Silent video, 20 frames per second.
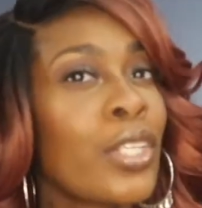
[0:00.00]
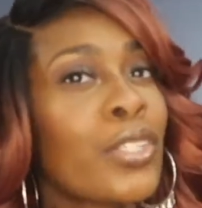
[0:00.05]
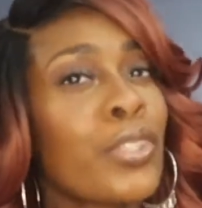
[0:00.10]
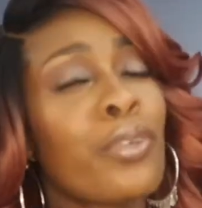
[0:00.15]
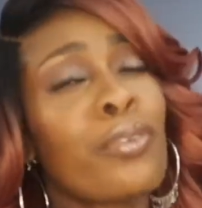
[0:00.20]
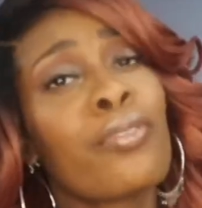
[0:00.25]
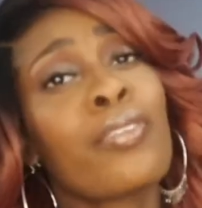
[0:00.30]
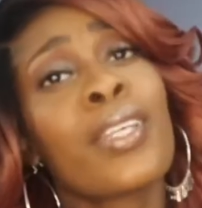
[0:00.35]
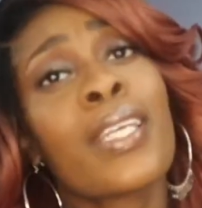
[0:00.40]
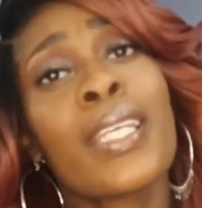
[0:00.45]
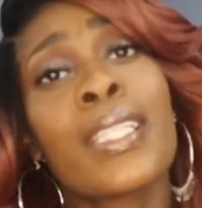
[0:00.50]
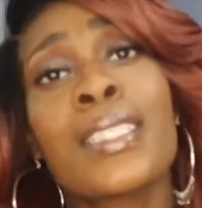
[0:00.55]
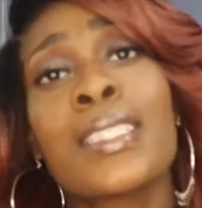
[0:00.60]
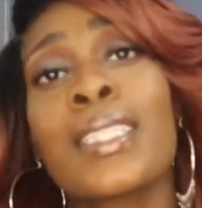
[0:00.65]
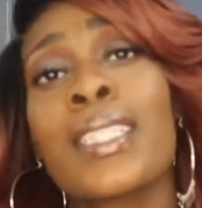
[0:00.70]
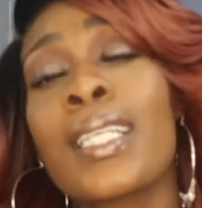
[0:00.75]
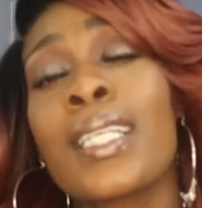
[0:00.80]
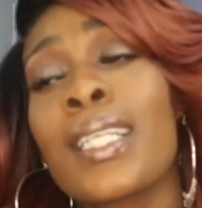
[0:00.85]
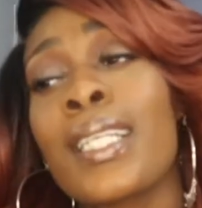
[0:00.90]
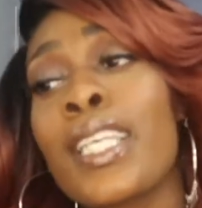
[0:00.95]
Don't forget
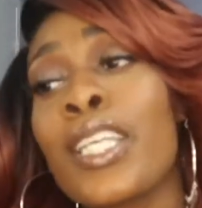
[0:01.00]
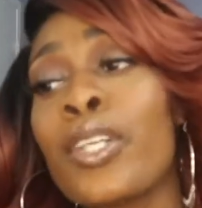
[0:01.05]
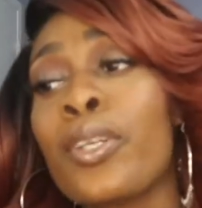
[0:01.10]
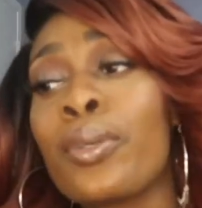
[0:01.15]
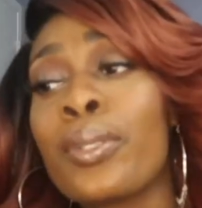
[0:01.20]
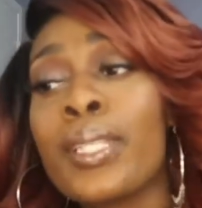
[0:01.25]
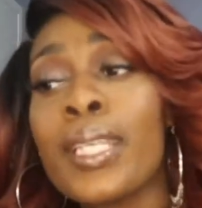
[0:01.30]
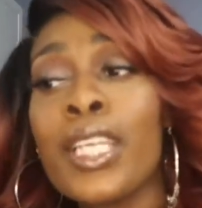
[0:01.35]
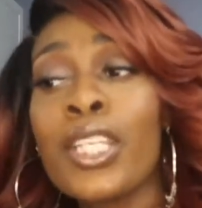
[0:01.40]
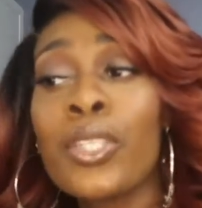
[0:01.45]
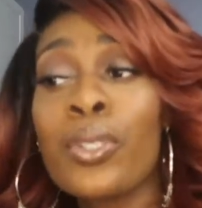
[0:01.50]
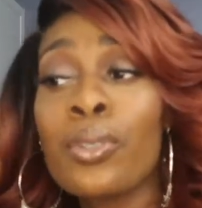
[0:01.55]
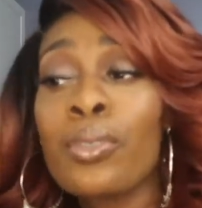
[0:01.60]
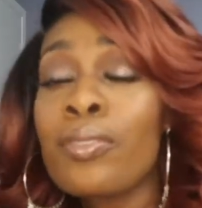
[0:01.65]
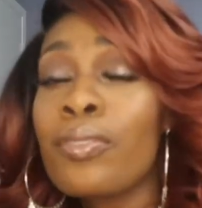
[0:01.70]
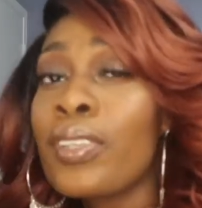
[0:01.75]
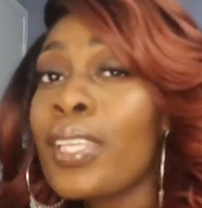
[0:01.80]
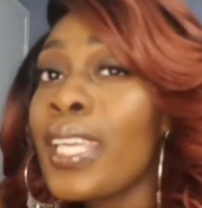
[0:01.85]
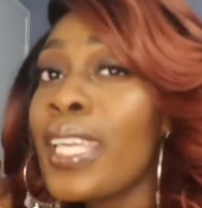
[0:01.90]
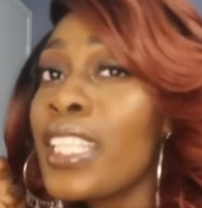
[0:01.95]
to click on that
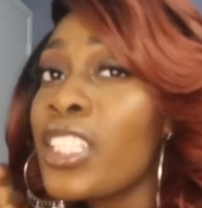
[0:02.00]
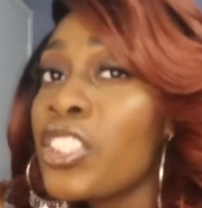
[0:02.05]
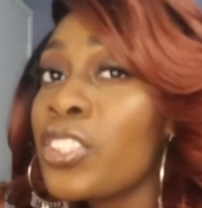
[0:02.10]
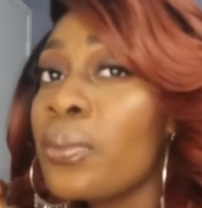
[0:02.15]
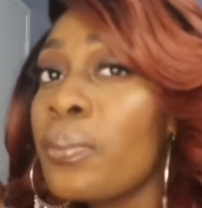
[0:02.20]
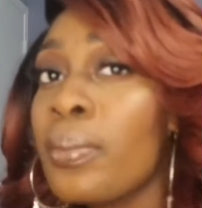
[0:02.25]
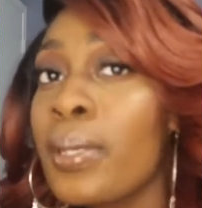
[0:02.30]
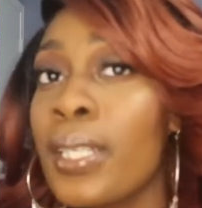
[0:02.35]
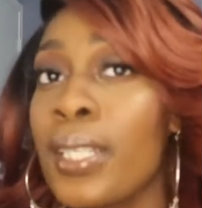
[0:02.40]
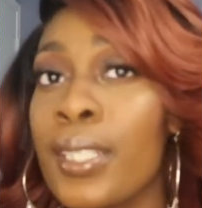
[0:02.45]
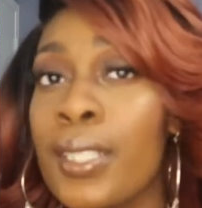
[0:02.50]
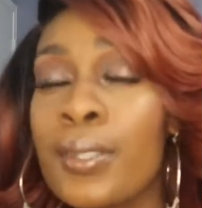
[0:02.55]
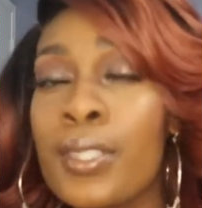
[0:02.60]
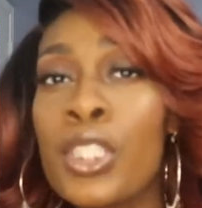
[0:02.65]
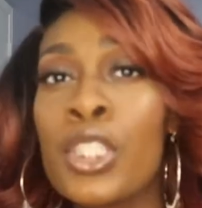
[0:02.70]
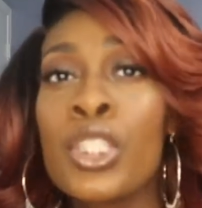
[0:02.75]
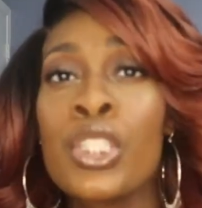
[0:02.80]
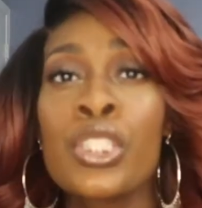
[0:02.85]
notification bell